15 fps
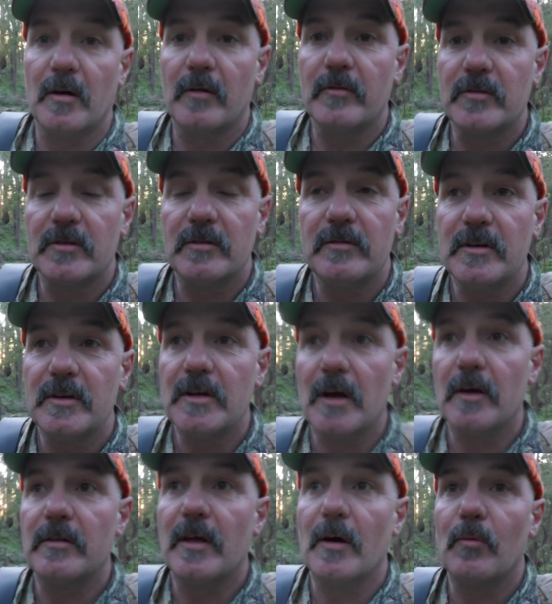Obviously
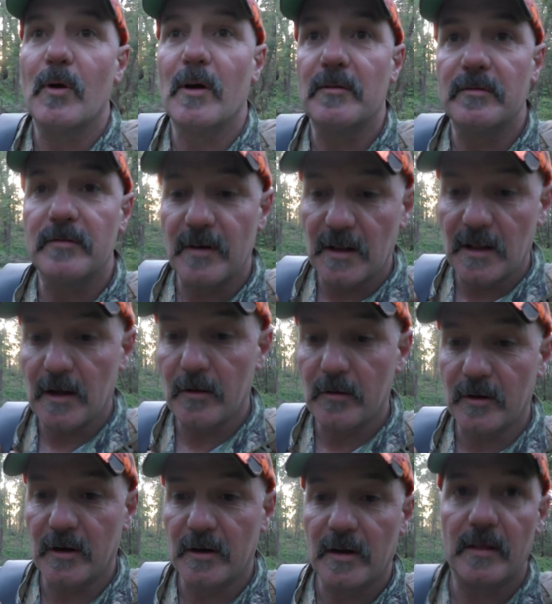videoed that one
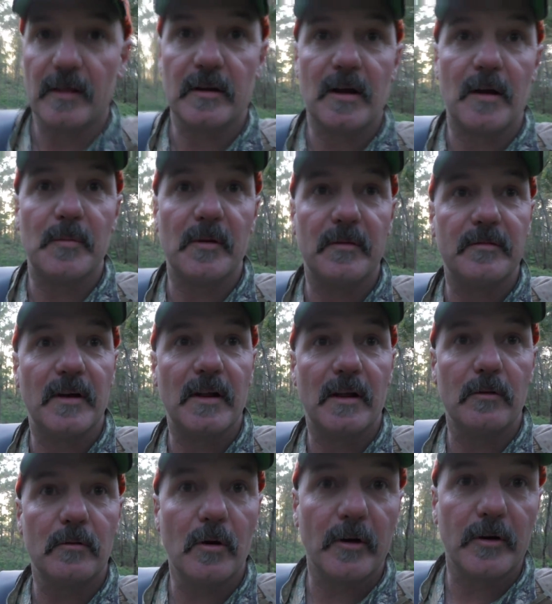fallow and another couple of
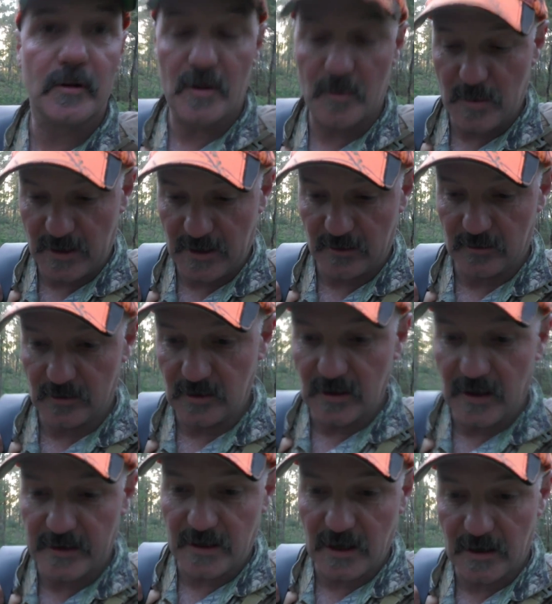fallow right on the boundary
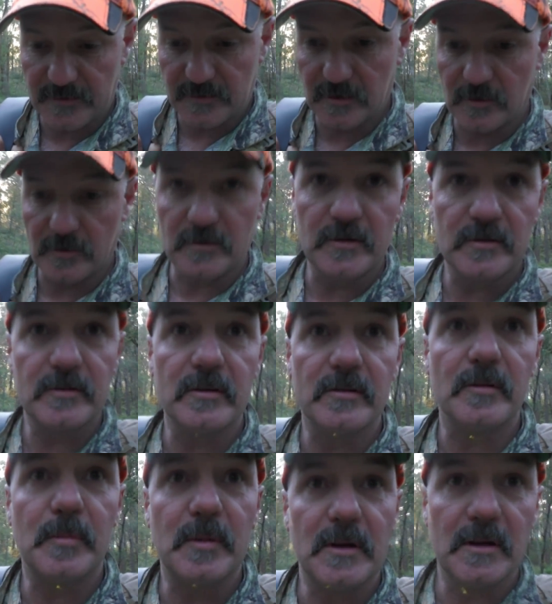late afternoon just
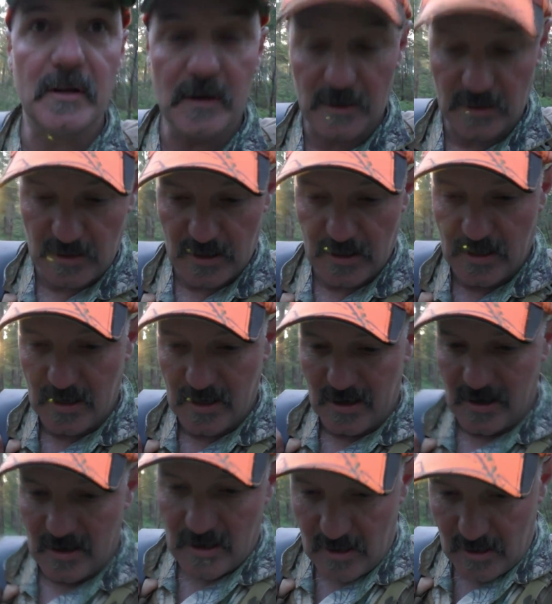disappeared.
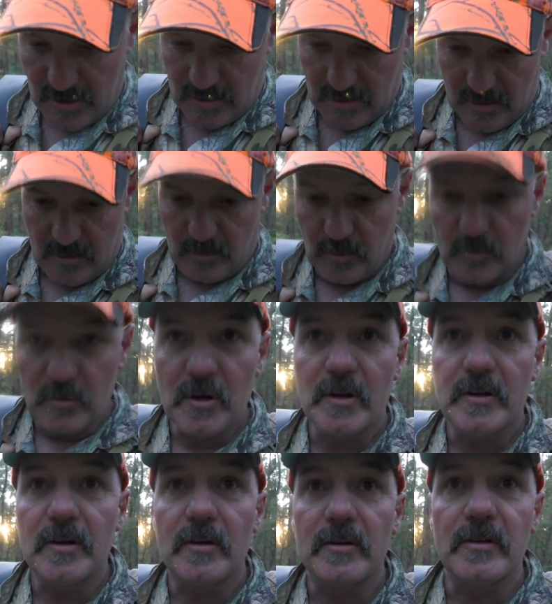We're
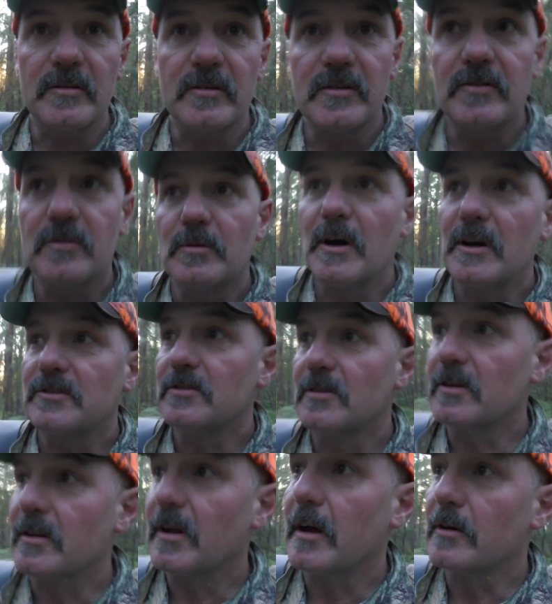really not in a
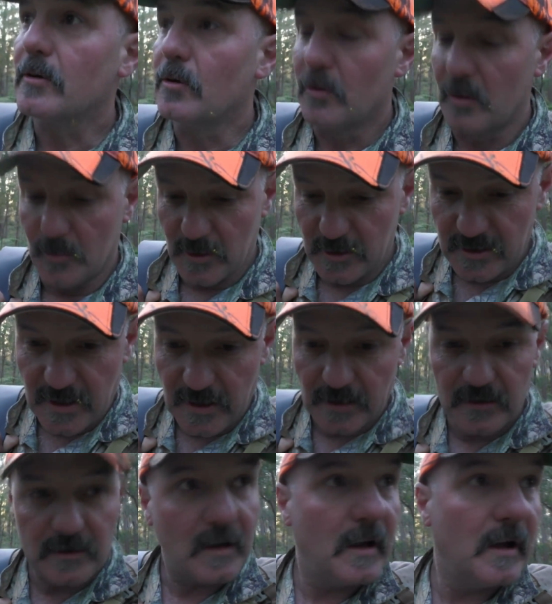situation to take all the meat out.